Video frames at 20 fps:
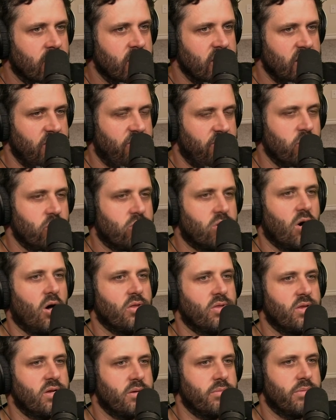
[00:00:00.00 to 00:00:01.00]
if you called
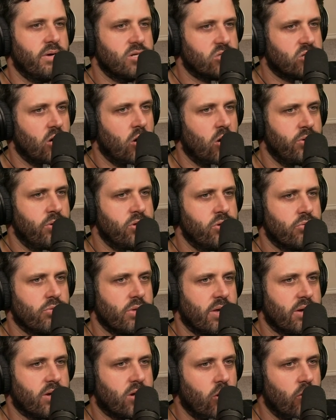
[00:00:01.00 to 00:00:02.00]
into my show and you were
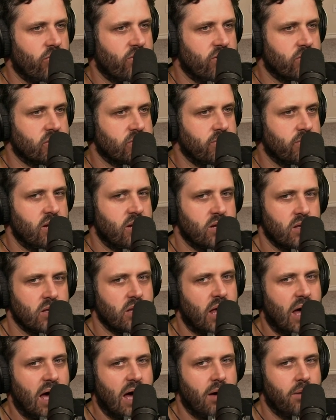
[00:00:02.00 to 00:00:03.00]
like COVID was made in a
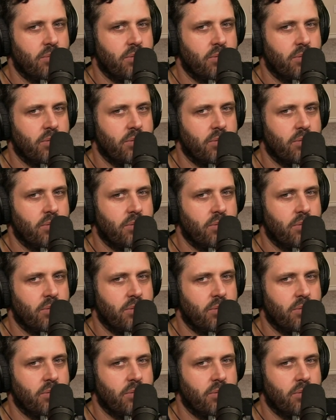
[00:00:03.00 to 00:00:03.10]
lab,